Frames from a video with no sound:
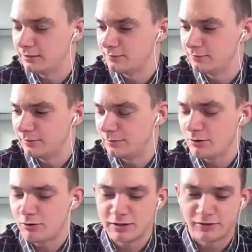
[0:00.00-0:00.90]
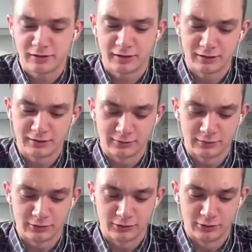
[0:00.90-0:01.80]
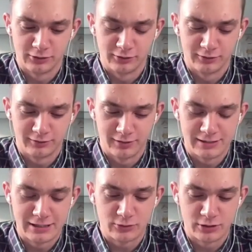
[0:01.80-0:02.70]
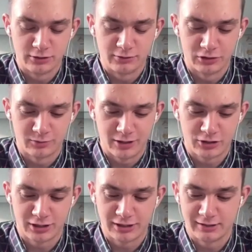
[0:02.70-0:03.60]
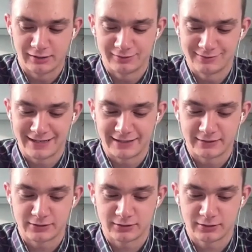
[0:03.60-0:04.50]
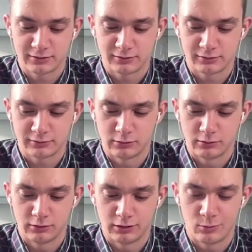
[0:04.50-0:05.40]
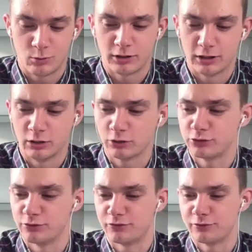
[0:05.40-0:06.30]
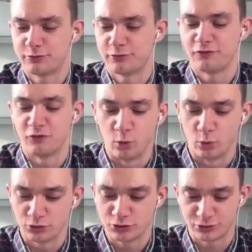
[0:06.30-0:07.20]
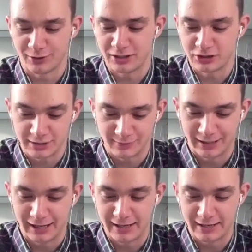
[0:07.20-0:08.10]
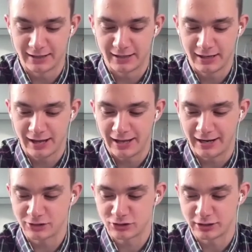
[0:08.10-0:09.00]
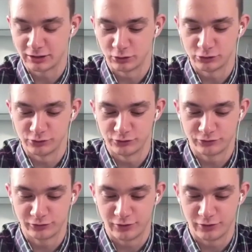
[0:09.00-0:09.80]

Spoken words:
am I right in thinking the didgeridoo especially takes, number one, a lot of force to actually play, and actually a lot of